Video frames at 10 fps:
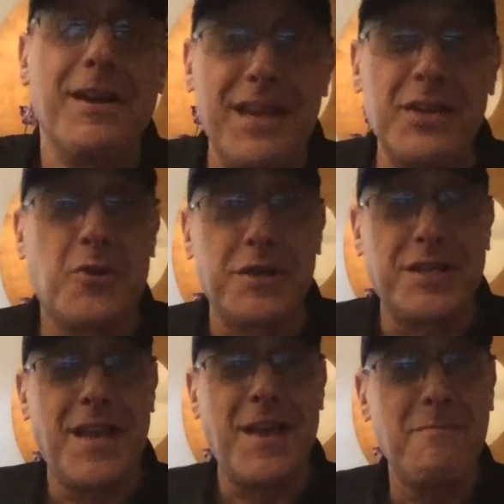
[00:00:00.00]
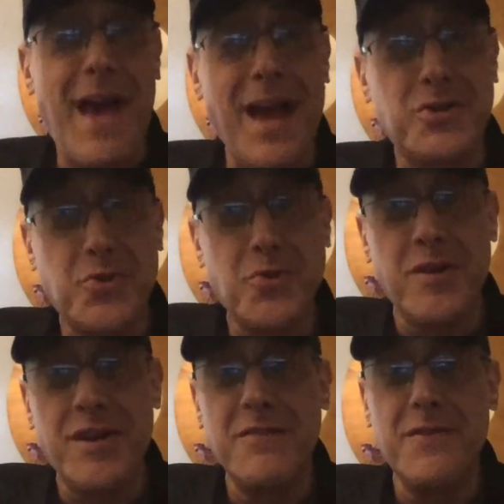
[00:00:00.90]
interesting
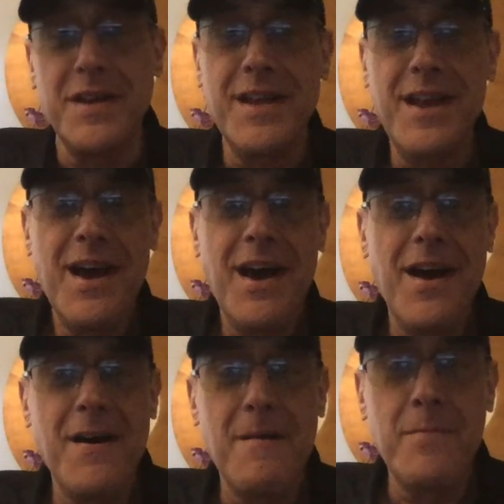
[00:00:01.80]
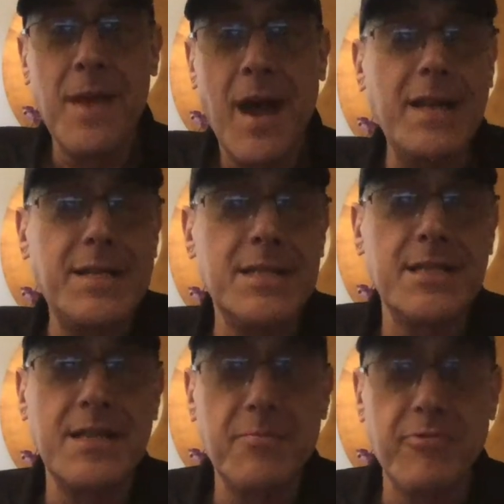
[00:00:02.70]
backstory of it. Um, I did
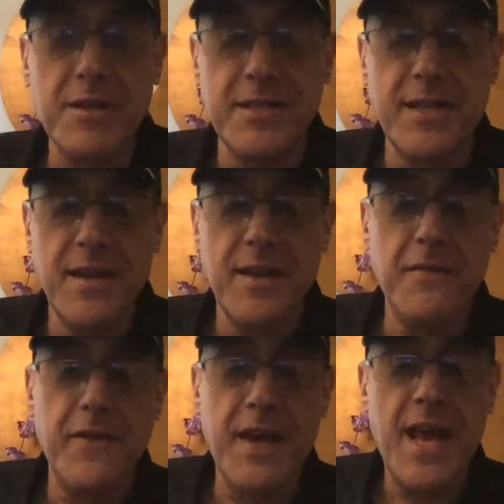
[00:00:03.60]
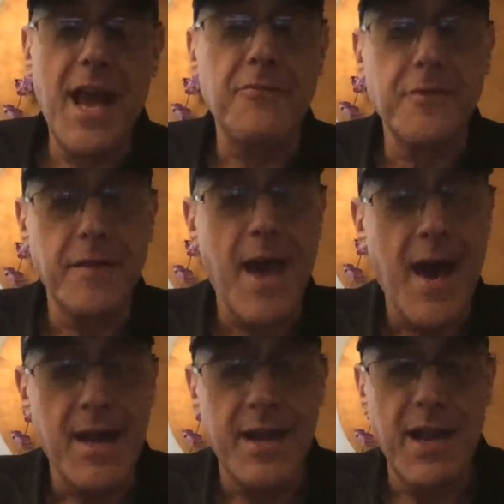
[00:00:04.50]
see the president at an event after
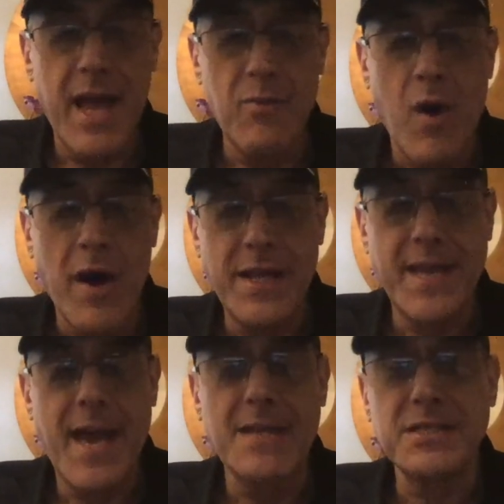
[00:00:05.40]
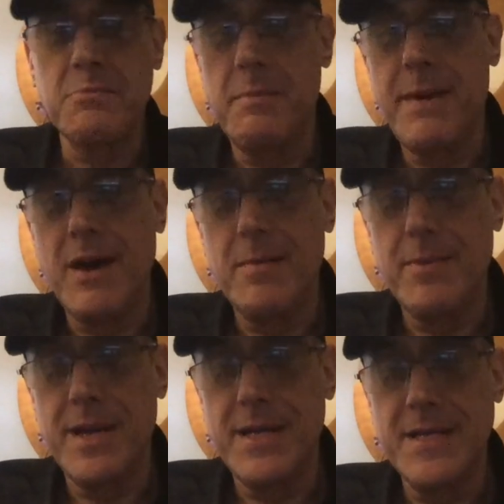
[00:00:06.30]
that, and and wanted to ask him about it,
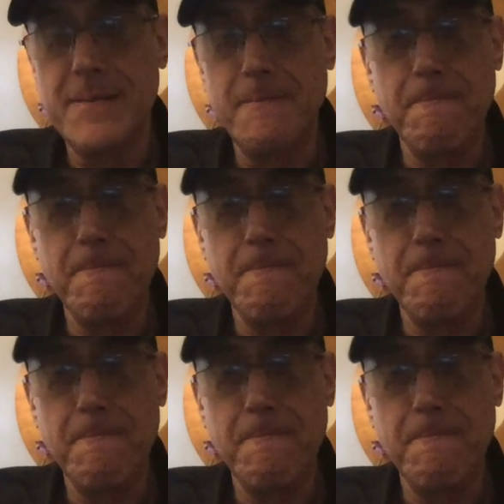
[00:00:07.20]
but I didn't.